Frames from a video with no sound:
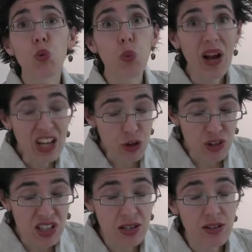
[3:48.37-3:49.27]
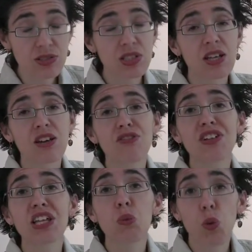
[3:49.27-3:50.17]
greater guilt,
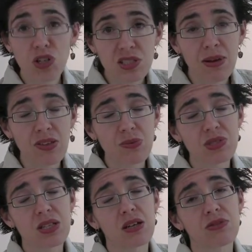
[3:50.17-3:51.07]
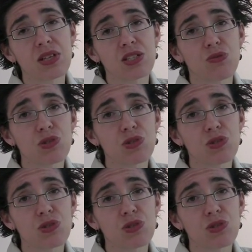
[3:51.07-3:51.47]
feeling worse about themselves as a